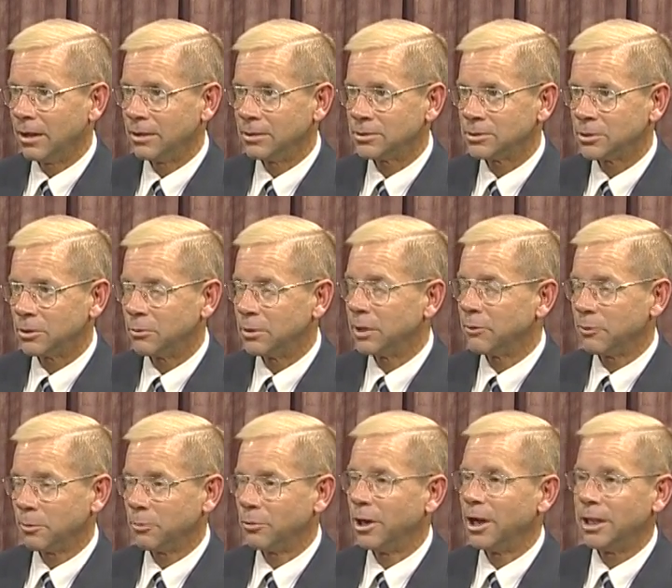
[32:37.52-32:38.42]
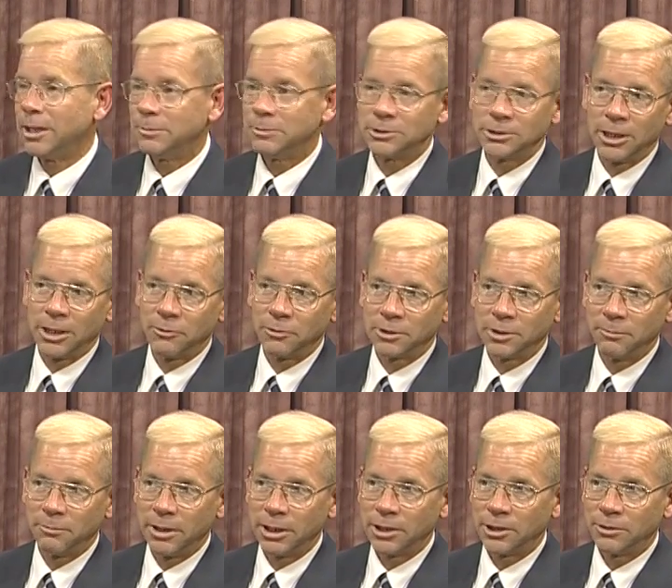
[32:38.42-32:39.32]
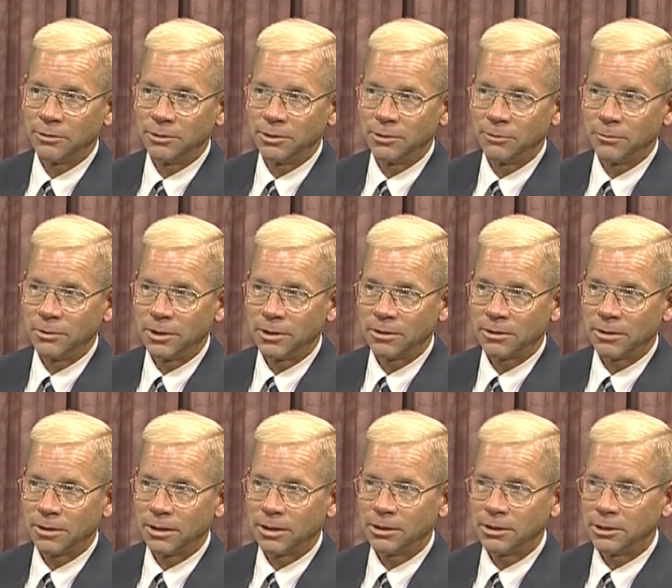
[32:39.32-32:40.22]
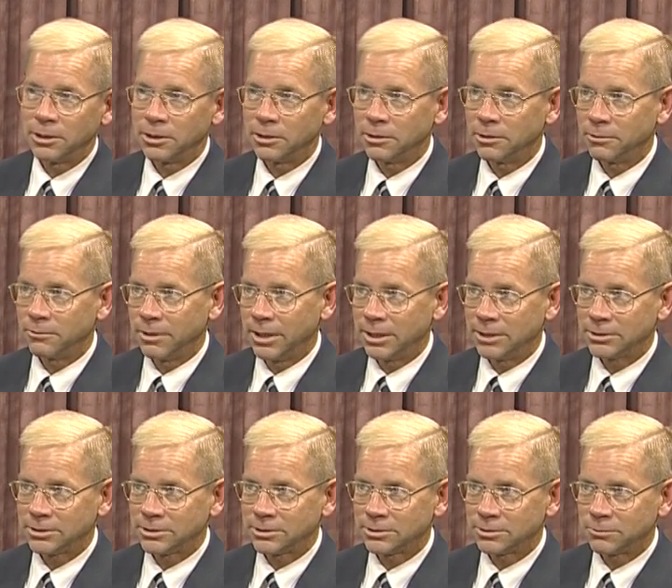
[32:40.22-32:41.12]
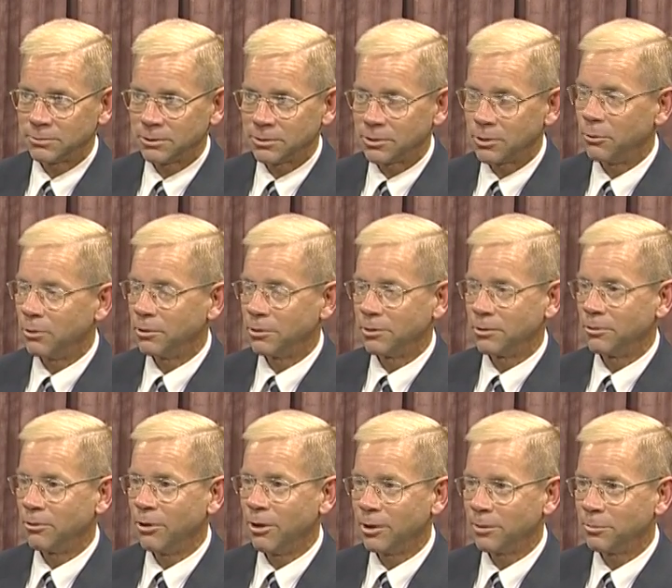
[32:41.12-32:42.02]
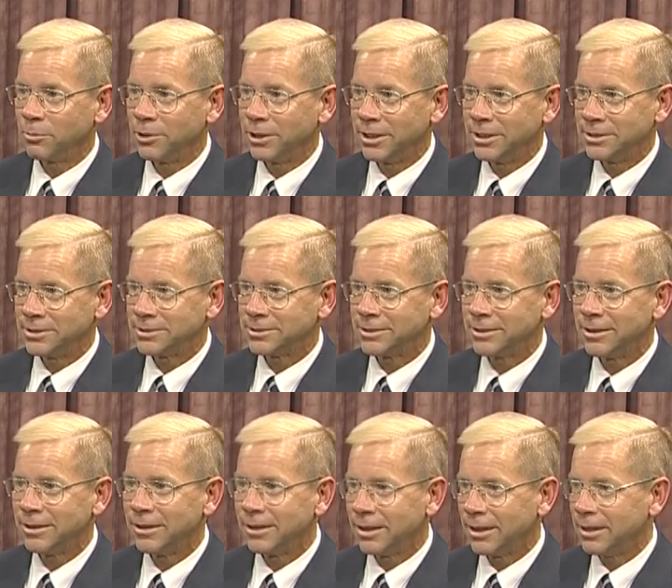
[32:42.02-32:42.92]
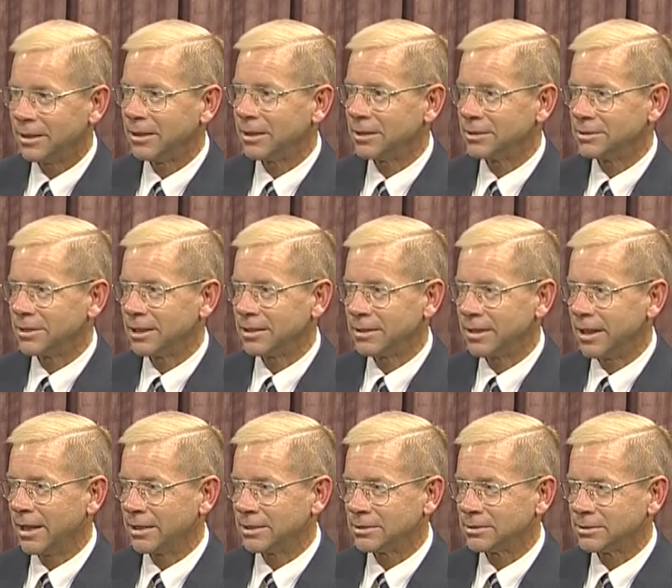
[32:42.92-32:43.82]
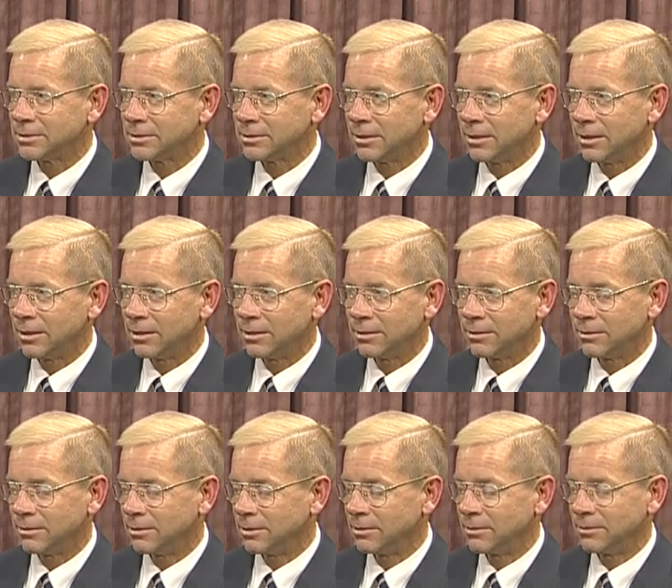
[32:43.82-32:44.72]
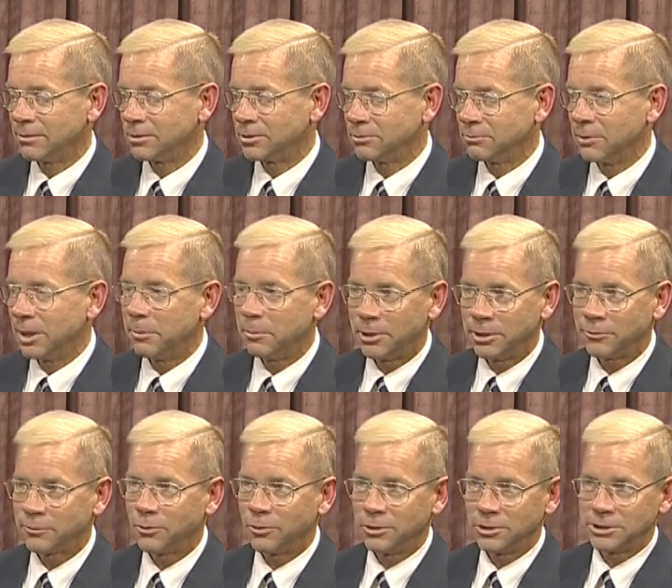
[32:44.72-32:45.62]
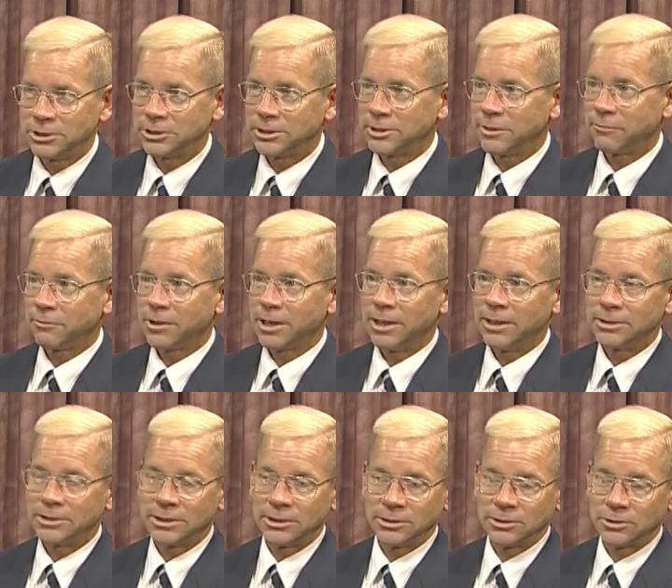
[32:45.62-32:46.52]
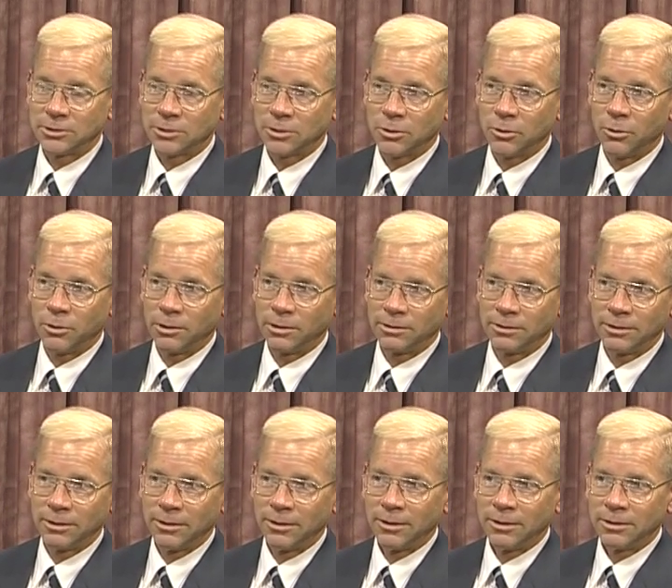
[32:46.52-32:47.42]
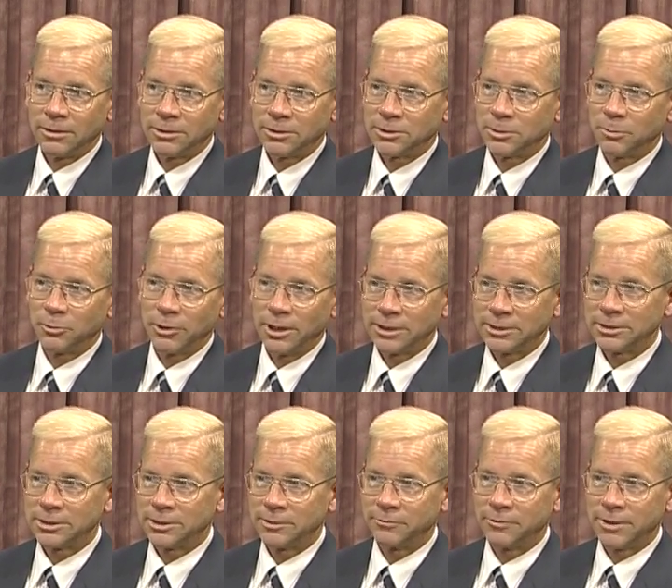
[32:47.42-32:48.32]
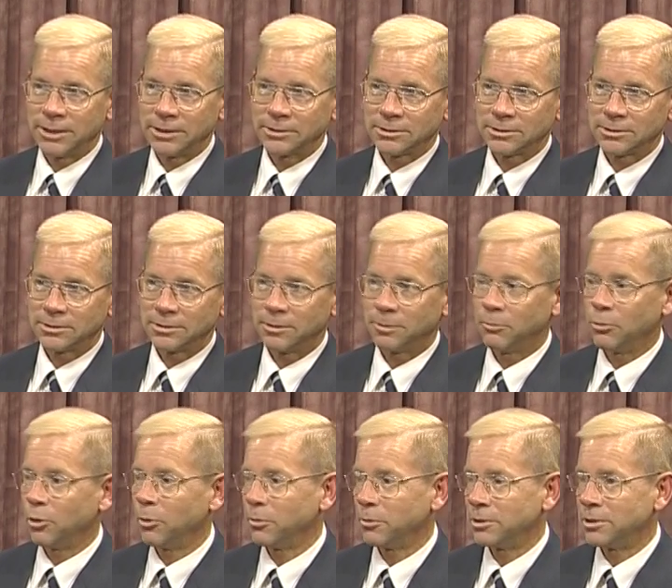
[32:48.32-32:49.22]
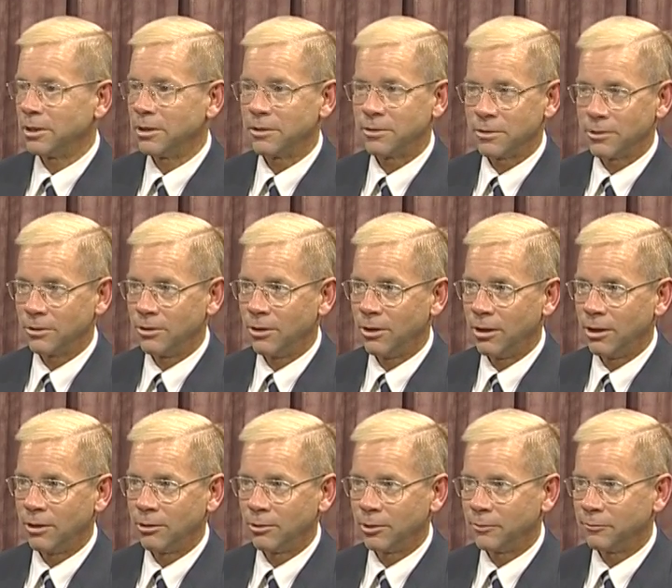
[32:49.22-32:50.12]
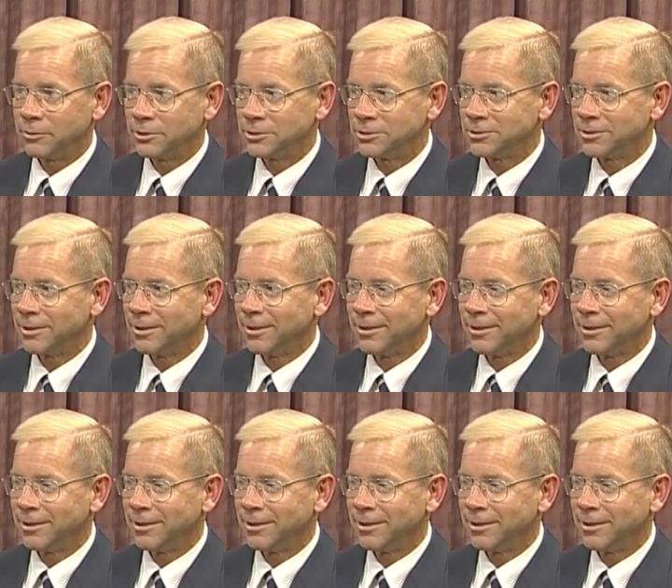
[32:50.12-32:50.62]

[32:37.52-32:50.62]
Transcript: So whatever problems are with the MEG unit, with illegal arrests, with going to the wrong place, and things like that, the remedy, of course, is if the case gets to court, to suppress it if that's appropriate under the law, or if it's